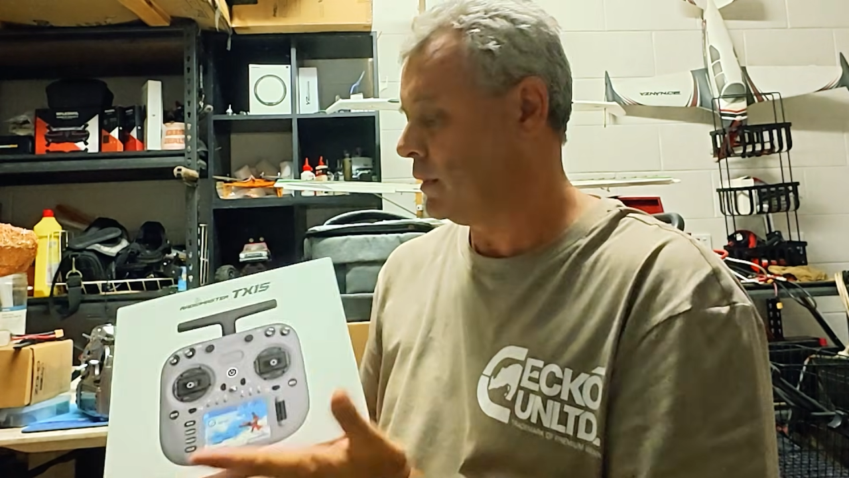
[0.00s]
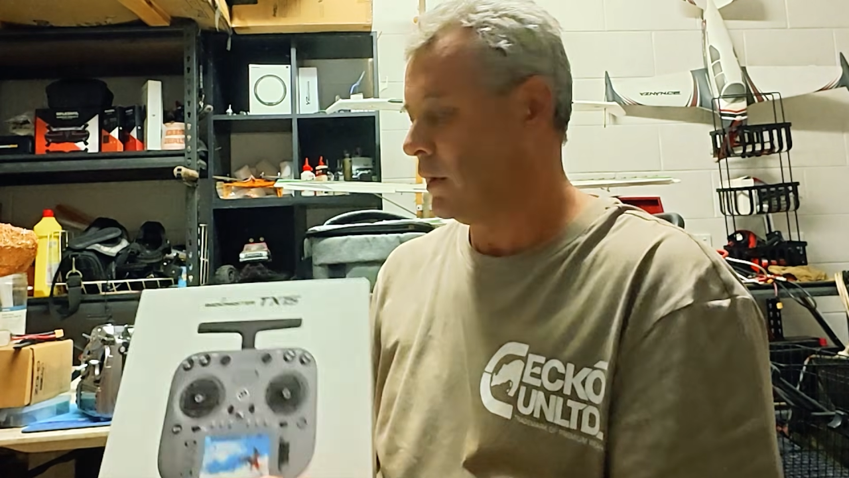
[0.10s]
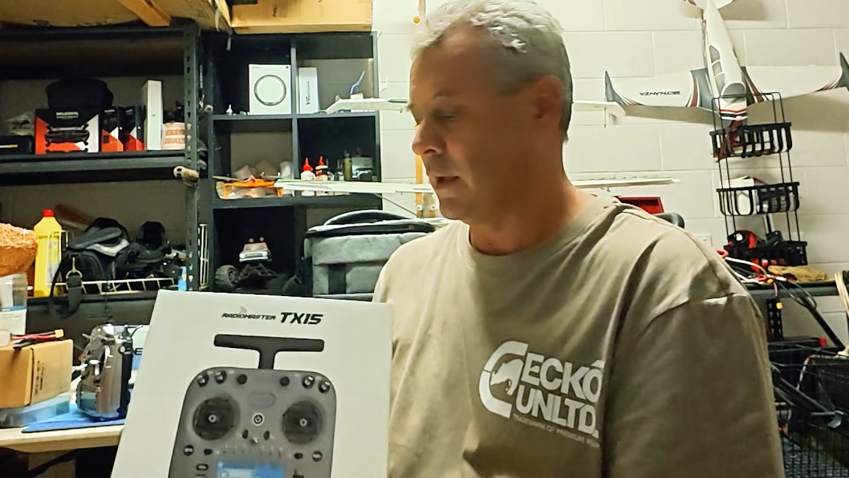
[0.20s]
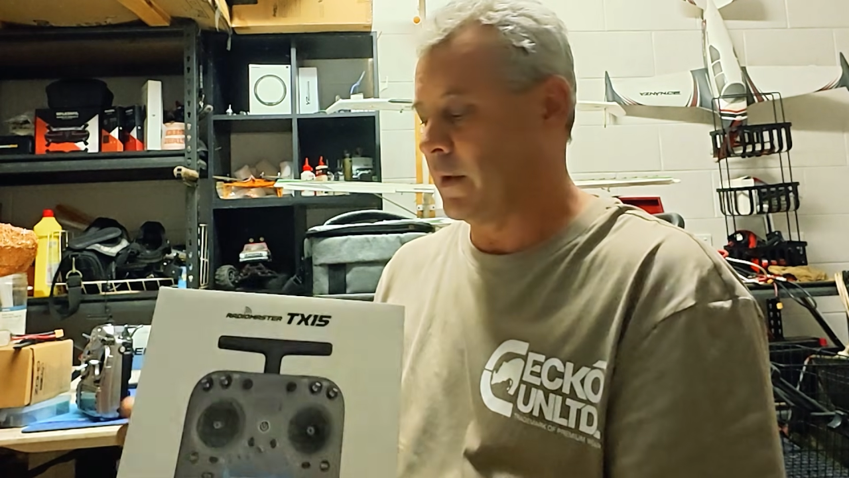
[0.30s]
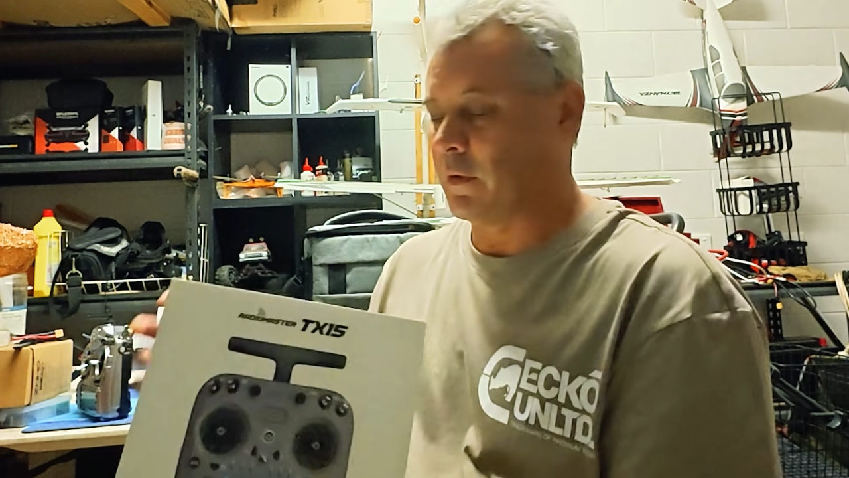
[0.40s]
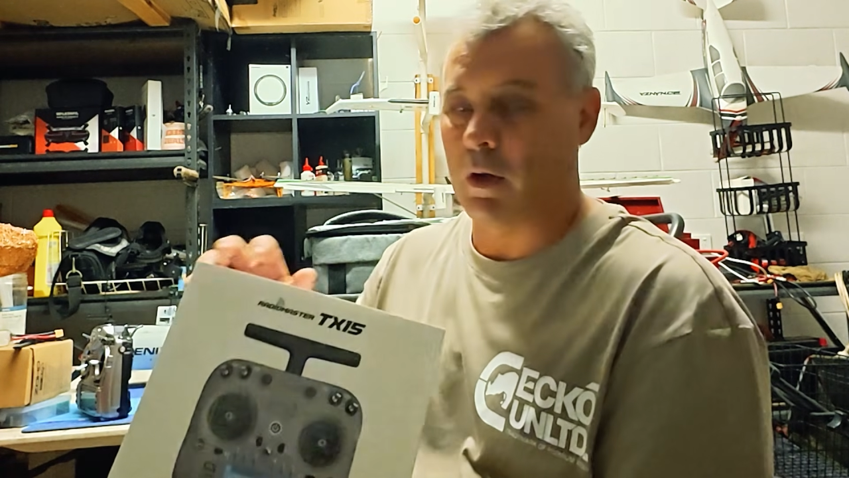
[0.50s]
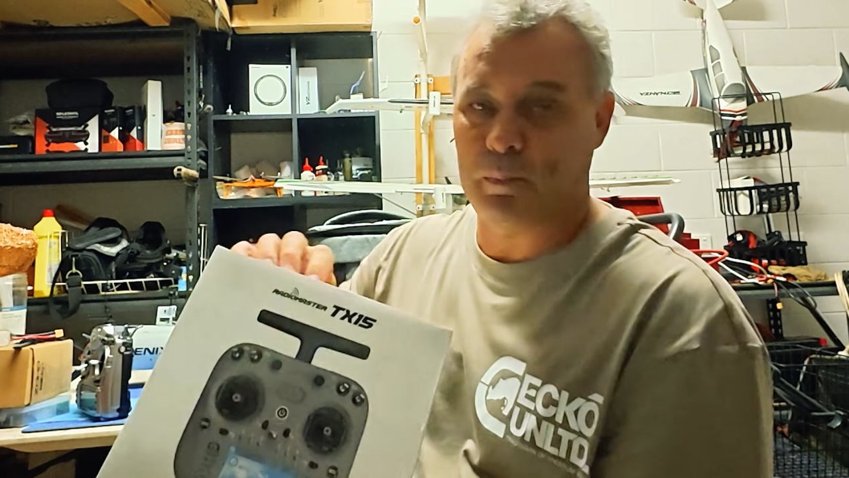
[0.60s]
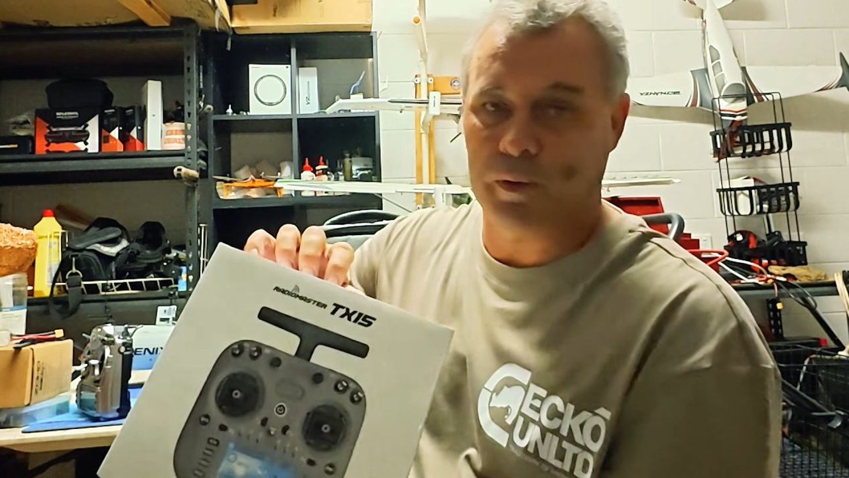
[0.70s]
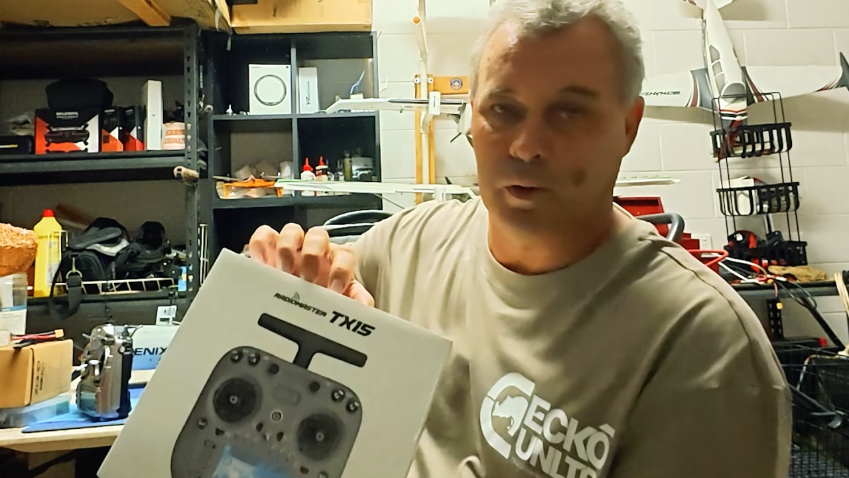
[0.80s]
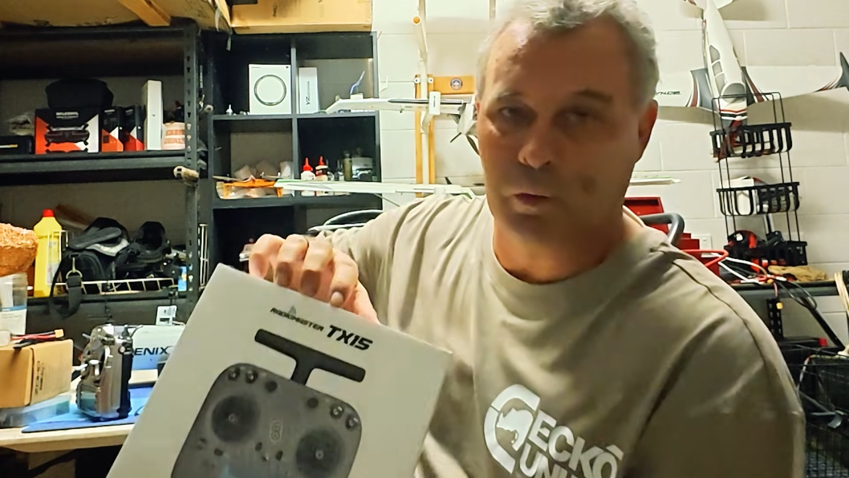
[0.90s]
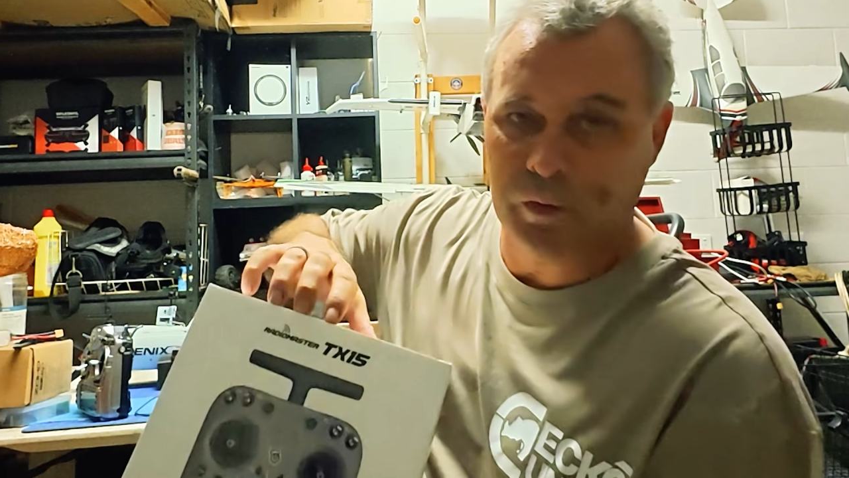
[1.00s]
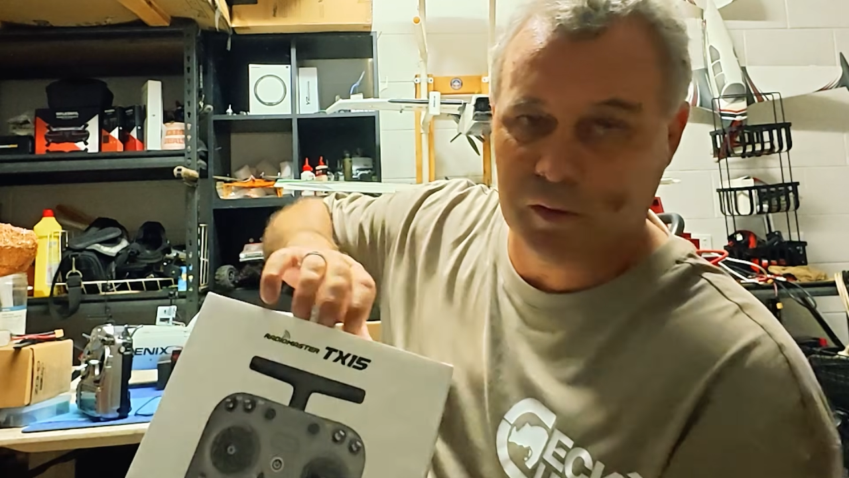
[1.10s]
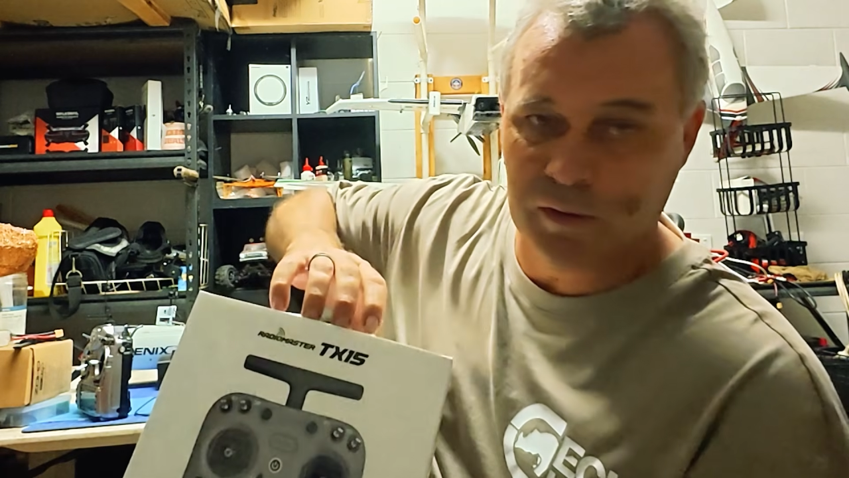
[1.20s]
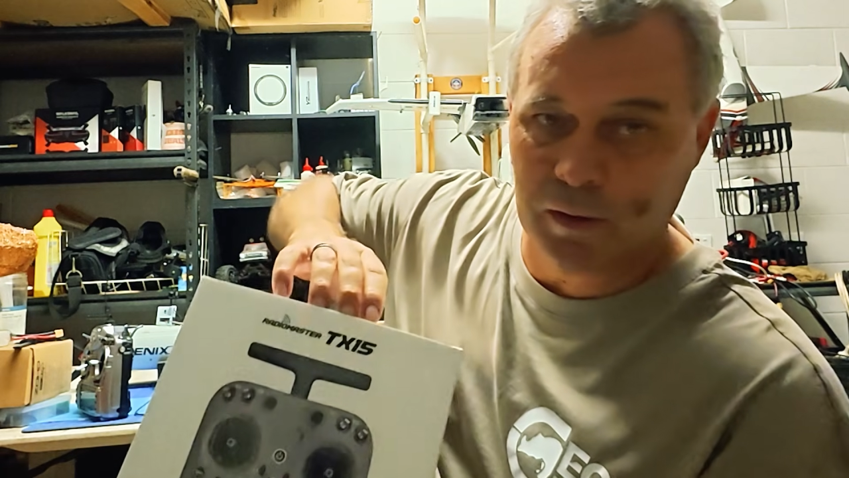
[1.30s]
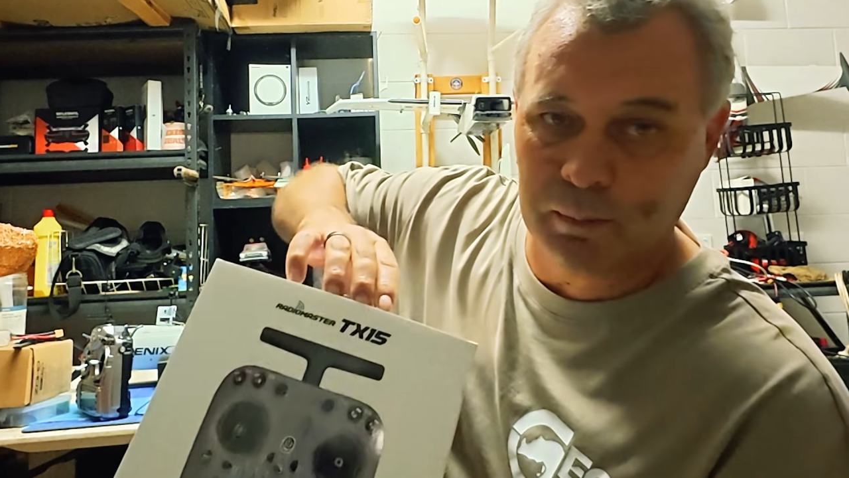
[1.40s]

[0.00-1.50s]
I have opened it obviously,